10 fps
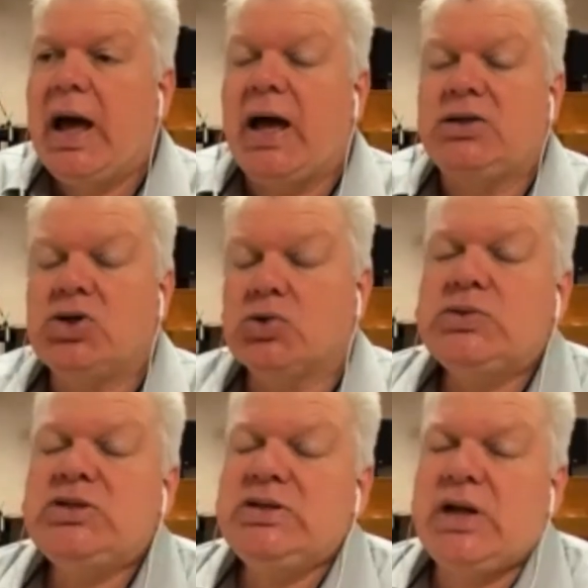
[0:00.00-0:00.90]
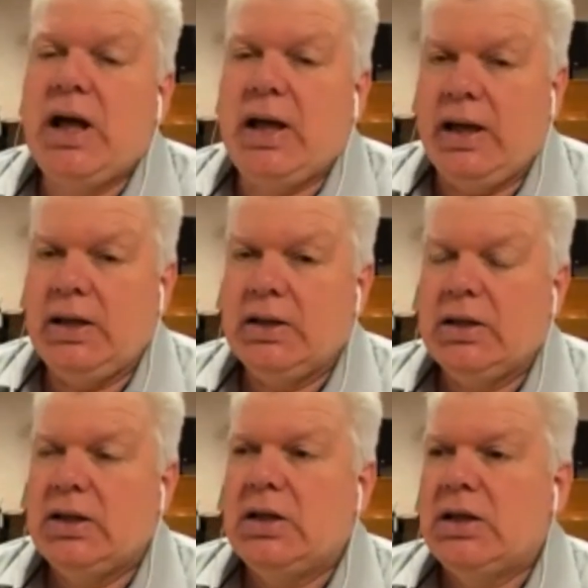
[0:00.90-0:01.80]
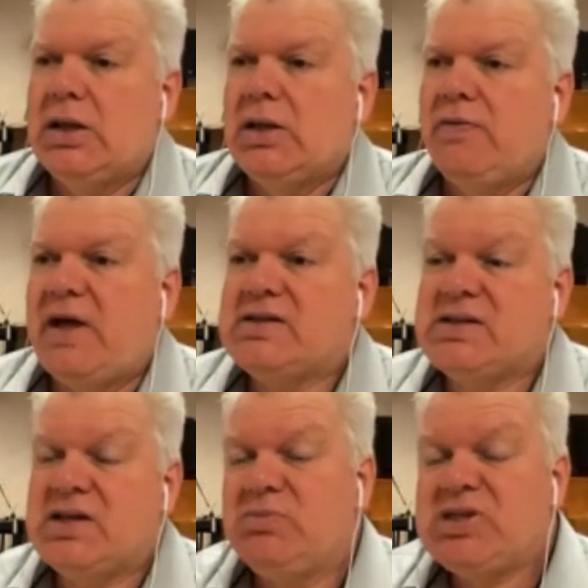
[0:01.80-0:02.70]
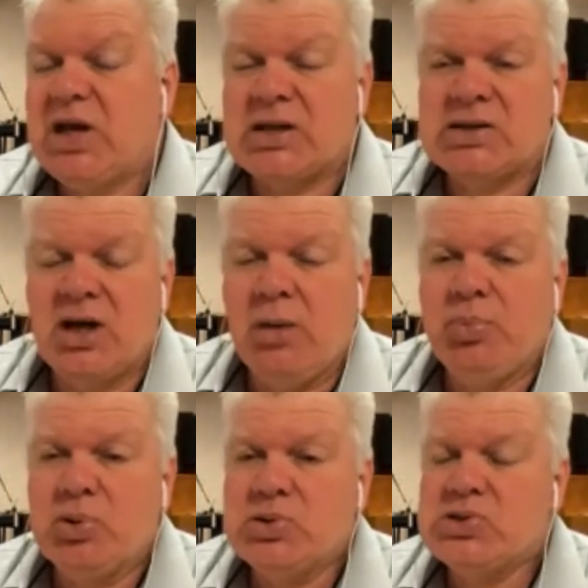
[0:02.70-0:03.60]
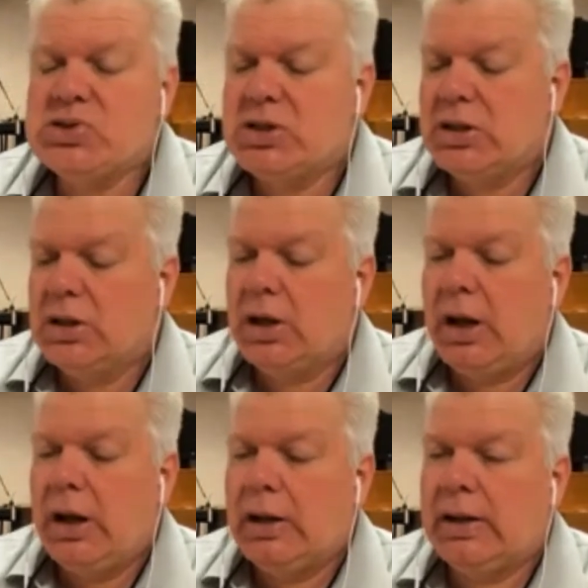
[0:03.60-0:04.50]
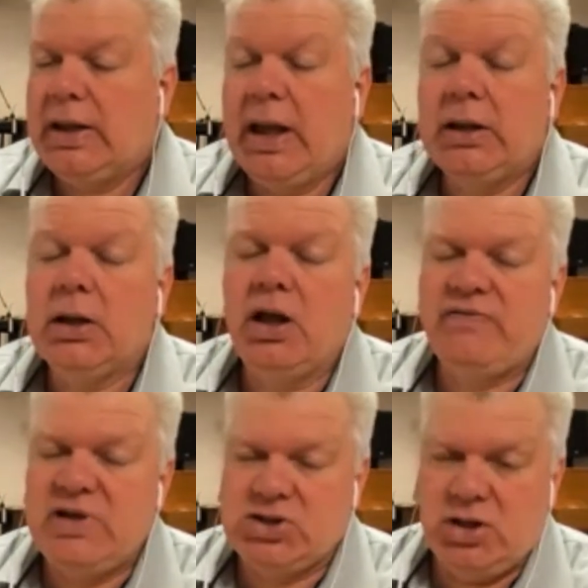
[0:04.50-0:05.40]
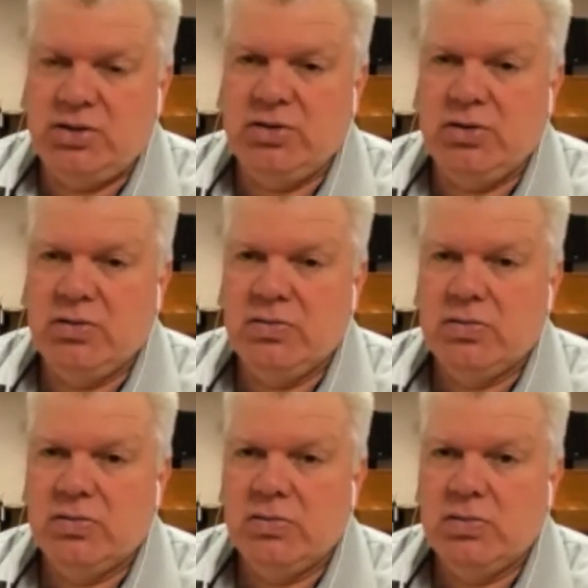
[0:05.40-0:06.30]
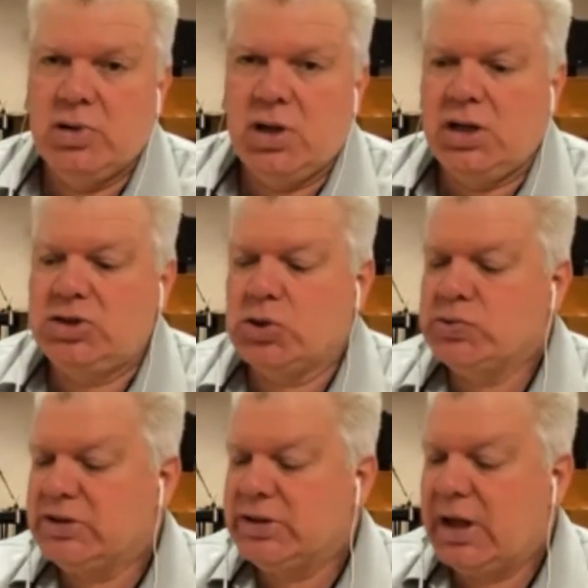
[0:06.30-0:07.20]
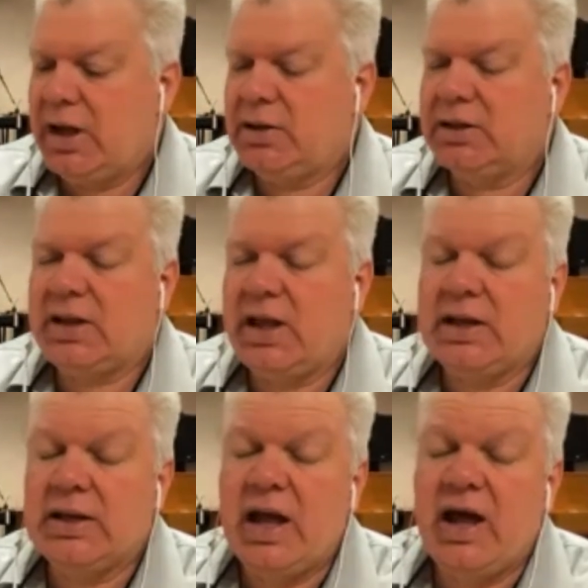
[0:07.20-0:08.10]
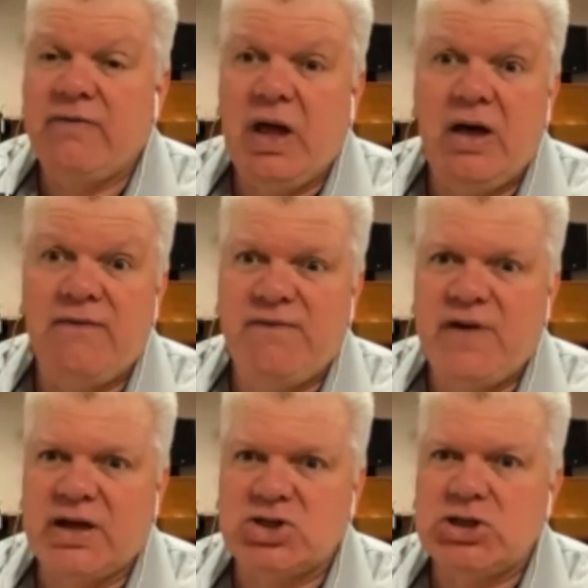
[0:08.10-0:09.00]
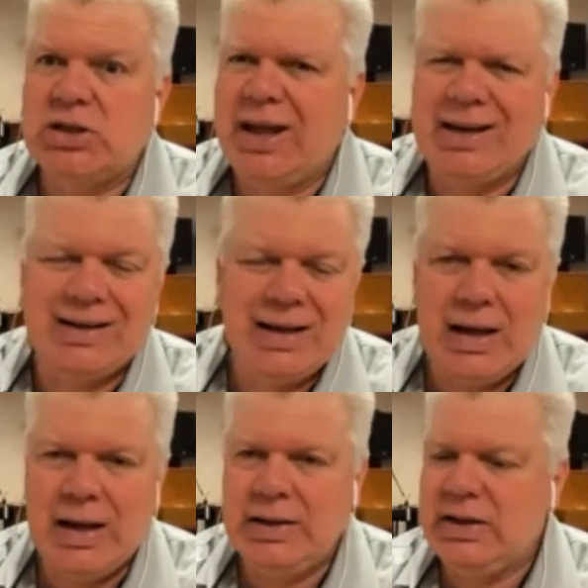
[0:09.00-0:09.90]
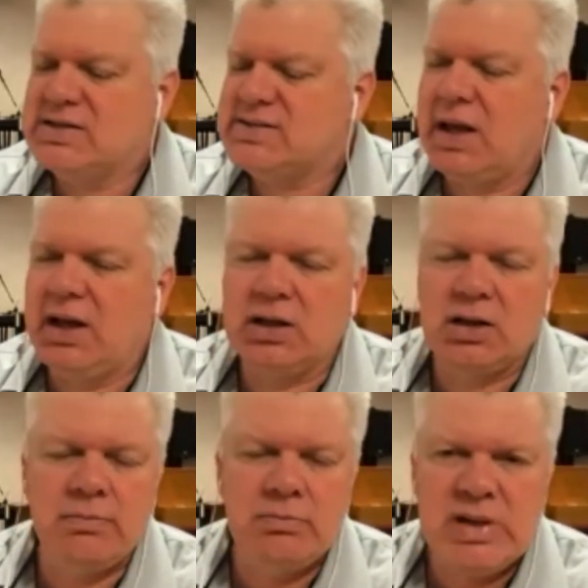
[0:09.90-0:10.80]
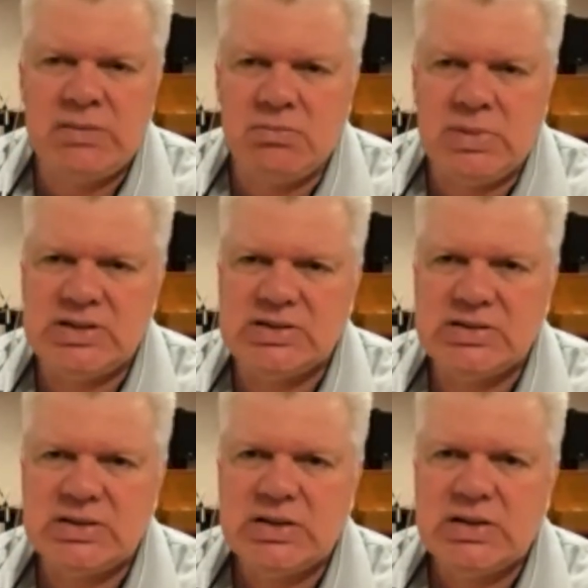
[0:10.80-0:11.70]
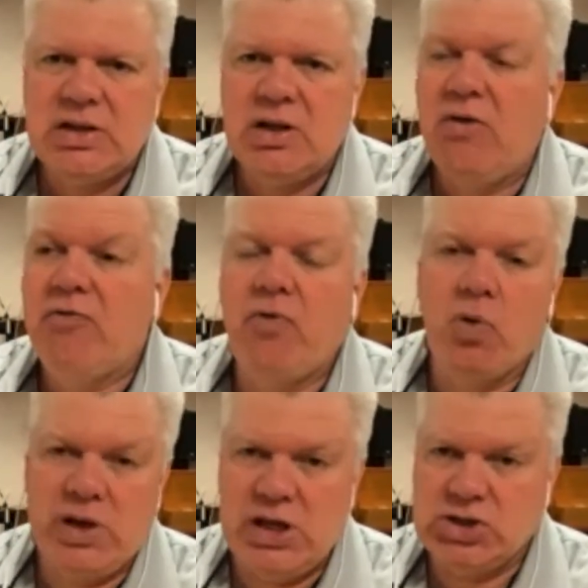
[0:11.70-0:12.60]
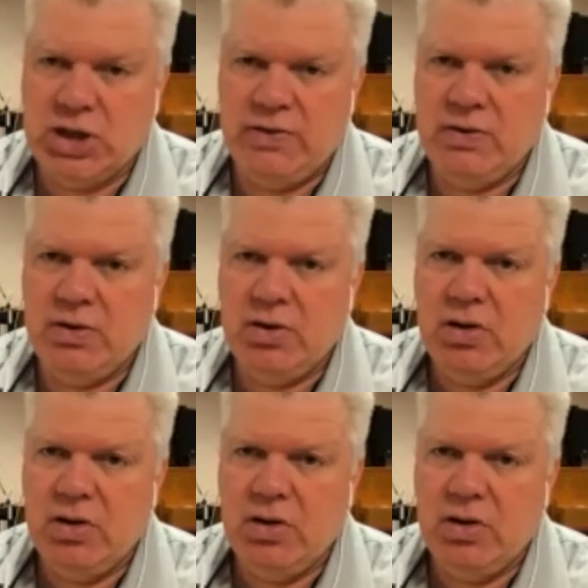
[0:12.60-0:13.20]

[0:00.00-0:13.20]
I don't deny that same sex couples can love each other. I don't deny that they can have affection and kindness and commitment for each other.